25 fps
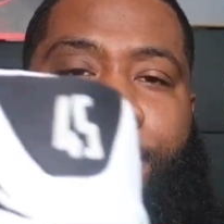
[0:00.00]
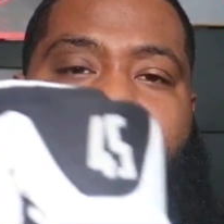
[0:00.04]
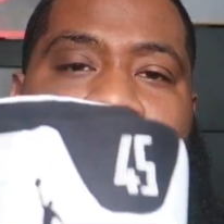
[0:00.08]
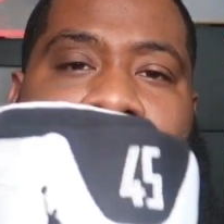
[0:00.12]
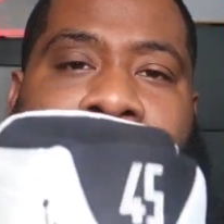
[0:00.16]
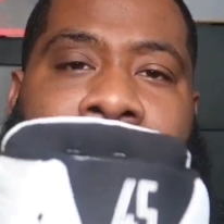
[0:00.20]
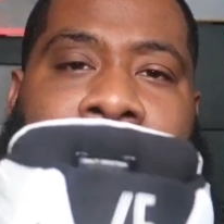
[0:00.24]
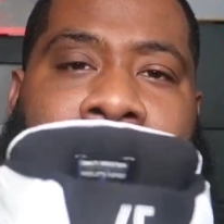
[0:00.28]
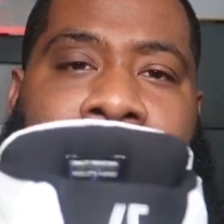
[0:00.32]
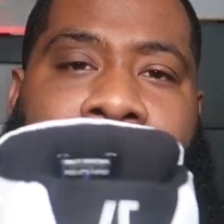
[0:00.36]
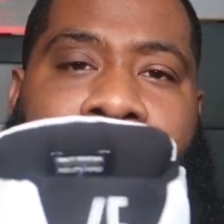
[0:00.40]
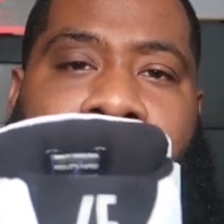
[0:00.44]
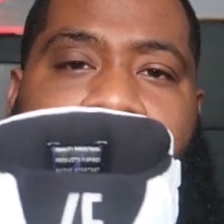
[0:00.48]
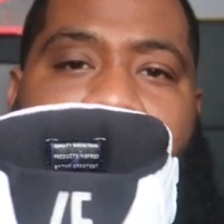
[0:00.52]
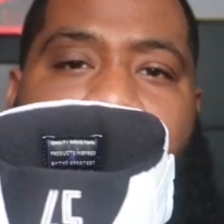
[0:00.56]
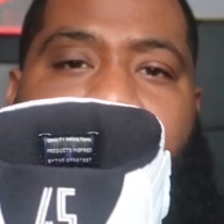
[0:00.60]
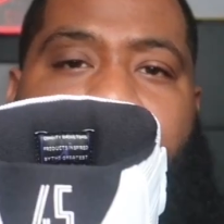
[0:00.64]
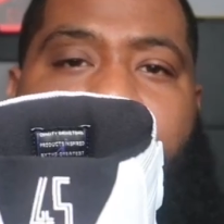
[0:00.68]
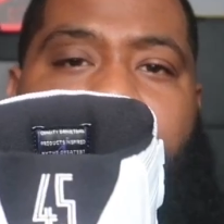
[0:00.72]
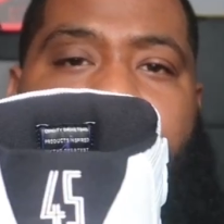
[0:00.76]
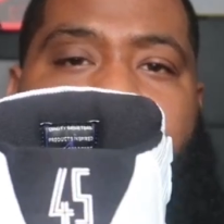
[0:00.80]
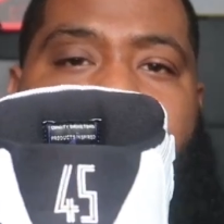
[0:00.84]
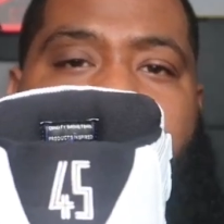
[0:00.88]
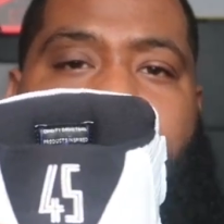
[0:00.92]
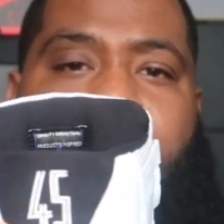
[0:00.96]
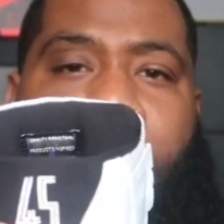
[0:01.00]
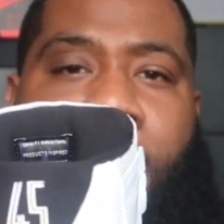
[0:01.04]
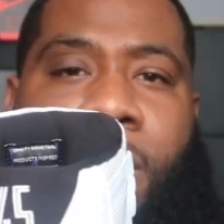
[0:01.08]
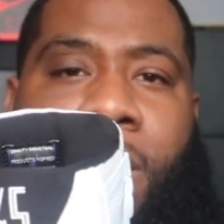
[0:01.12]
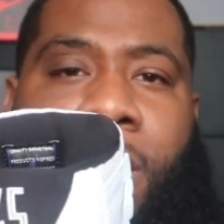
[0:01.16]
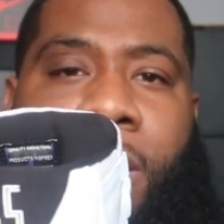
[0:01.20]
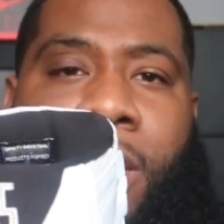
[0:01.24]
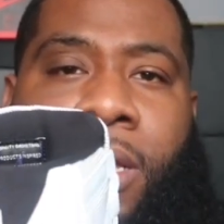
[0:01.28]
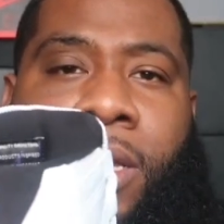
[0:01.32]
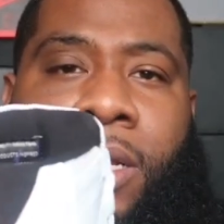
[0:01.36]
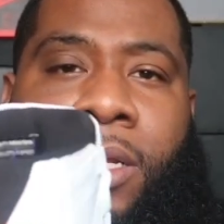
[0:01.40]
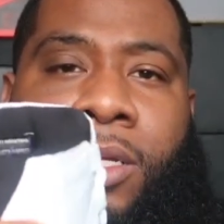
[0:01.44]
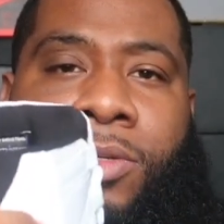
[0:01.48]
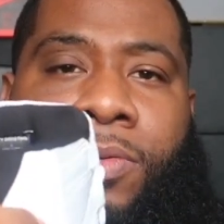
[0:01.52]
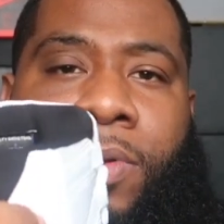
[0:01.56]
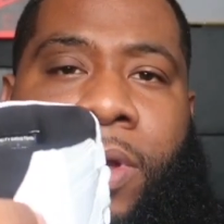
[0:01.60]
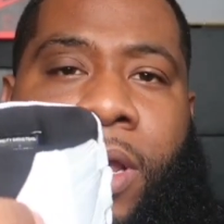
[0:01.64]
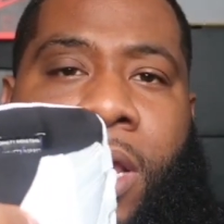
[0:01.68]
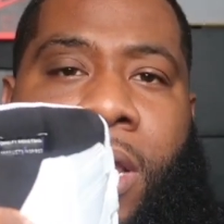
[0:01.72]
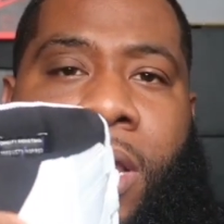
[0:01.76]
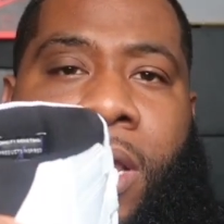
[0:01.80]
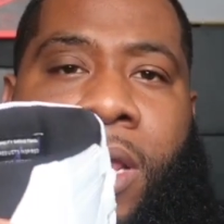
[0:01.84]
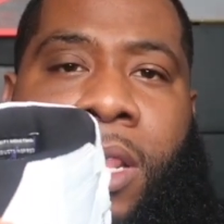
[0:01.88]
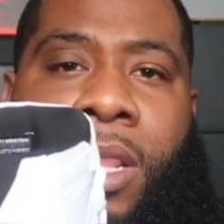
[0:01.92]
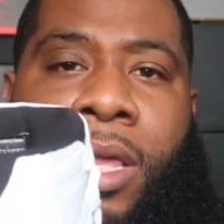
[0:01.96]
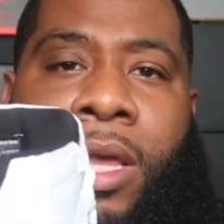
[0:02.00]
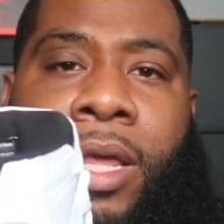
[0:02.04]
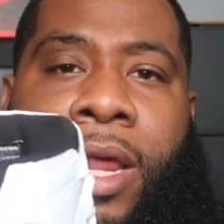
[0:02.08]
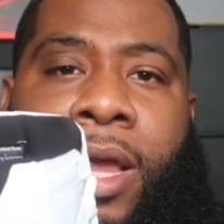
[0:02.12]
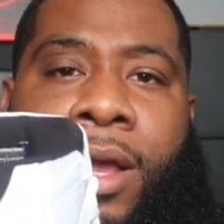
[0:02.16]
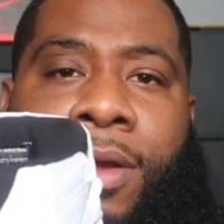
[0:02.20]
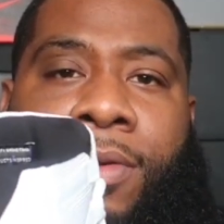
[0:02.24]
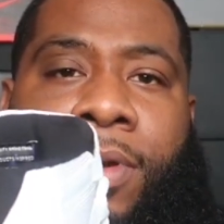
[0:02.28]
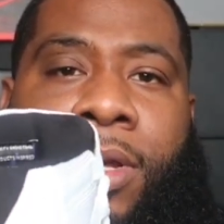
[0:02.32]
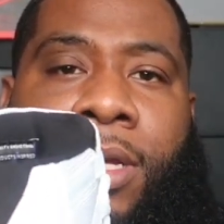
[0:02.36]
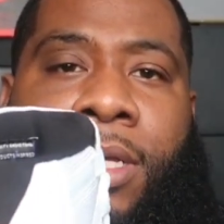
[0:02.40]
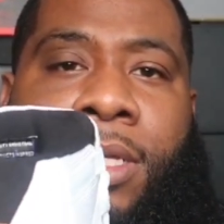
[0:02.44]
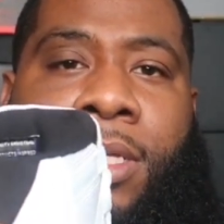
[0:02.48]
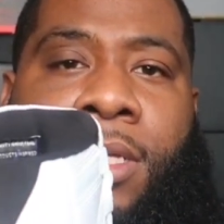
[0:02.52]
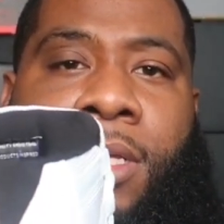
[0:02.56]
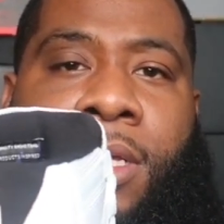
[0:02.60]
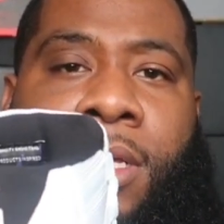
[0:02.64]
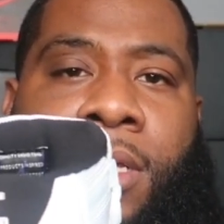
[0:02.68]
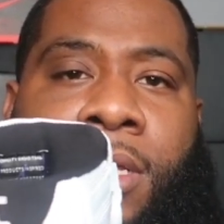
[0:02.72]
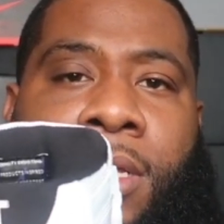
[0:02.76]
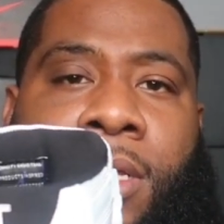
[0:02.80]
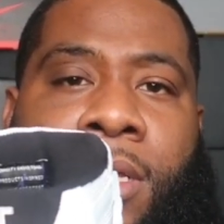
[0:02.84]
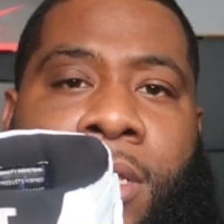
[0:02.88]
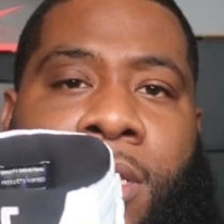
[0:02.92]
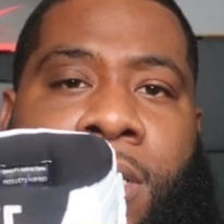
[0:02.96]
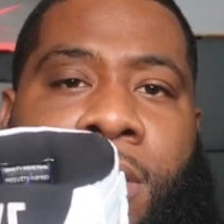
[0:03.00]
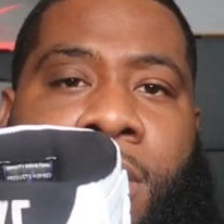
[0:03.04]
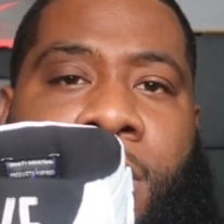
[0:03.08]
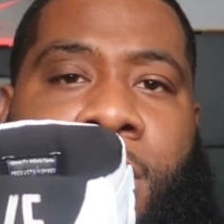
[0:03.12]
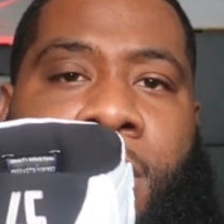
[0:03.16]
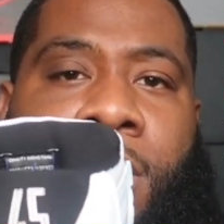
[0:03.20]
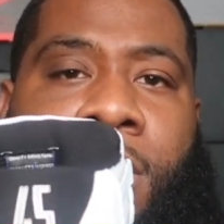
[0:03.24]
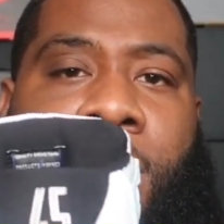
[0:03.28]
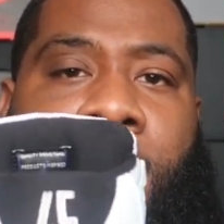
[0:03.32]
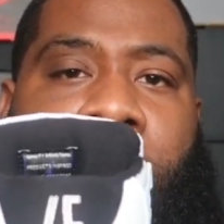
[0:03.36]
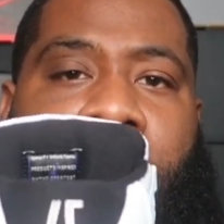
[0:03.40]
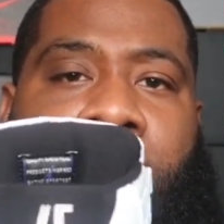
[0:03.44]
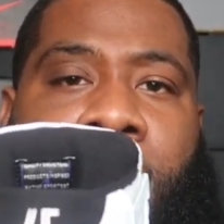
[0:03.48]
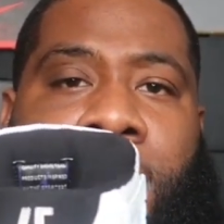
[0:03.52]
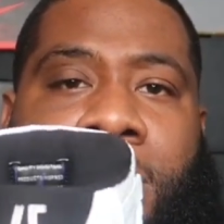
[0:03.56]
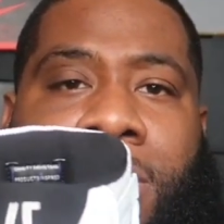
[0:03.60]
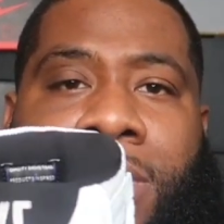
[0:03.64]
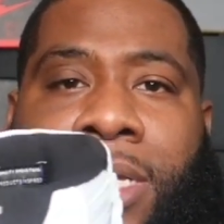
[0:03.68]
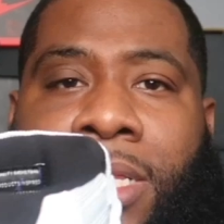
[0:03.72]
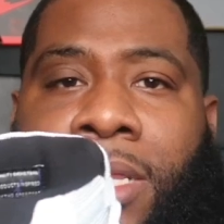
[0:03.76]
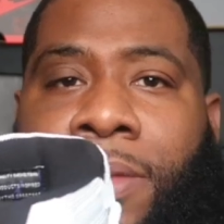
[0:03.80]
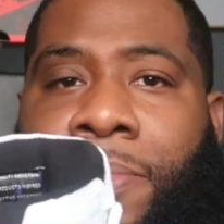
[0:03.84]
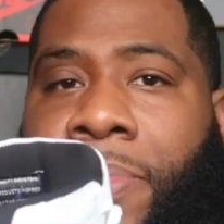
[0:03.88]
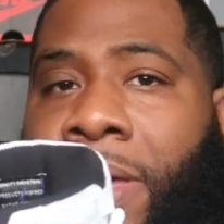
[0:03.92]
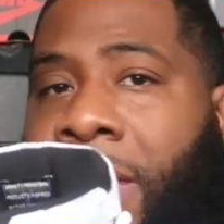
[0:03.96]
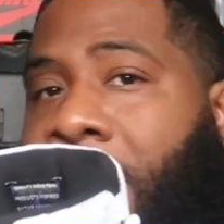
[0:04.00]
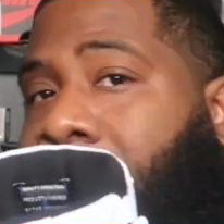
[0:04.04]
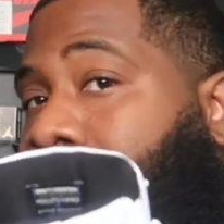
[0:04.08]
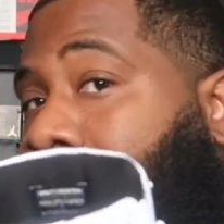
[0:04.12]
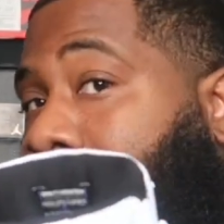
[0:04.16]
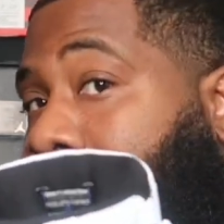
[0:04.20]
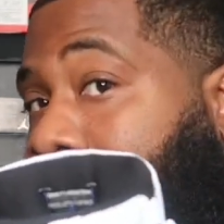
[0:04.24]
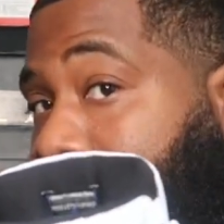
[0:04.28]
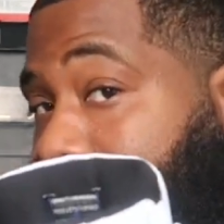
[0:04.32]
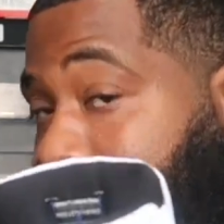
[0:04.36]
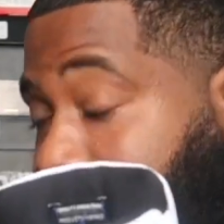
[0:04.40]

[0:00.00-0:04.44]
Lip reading: Man, look at this right here. Look at that crease. It's like the back of my